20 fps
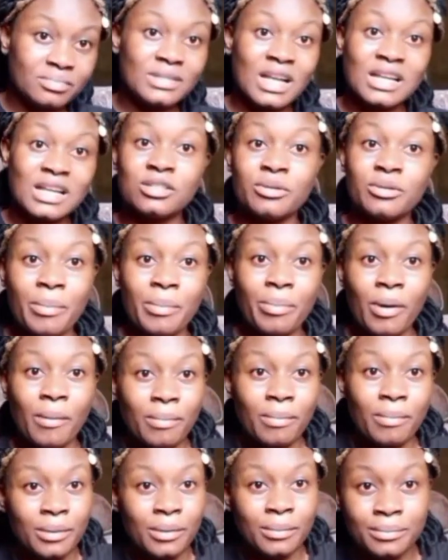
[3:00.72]
That's not my
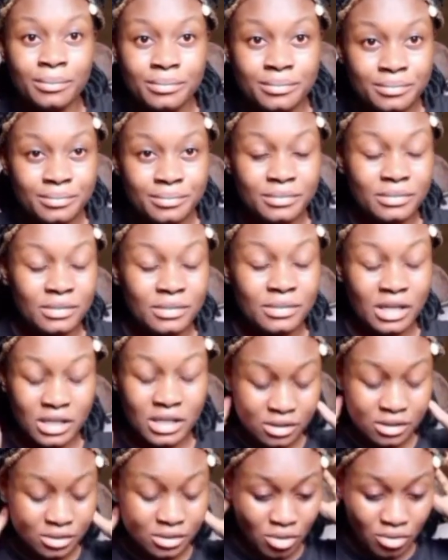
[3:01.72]
problem.
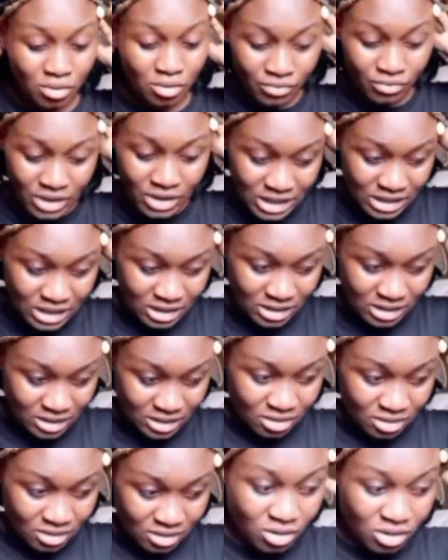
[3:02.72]
It's not really,
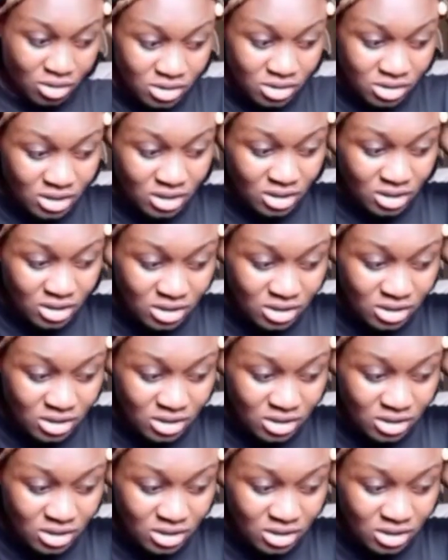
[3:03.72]
because